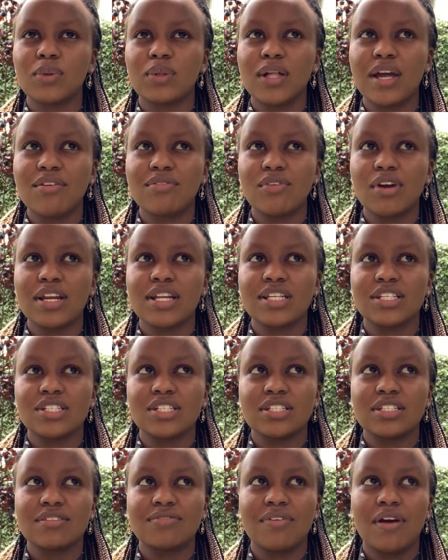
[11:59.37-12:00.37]
everyone is
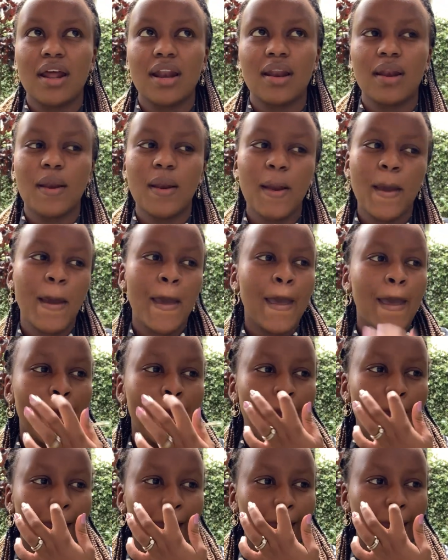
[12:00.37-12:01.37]
just fun
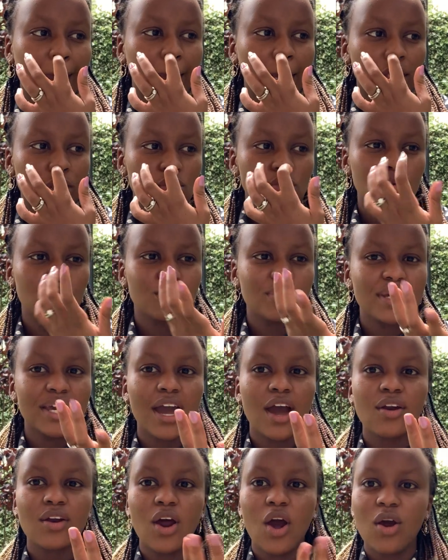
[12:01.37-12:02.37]
uh, to be
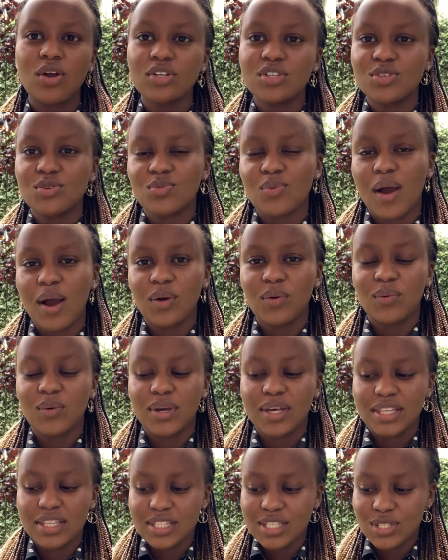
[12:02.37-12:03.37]
around, to work
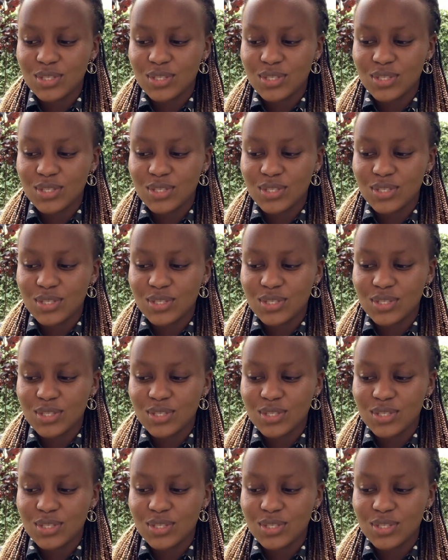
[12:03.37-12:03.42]
with.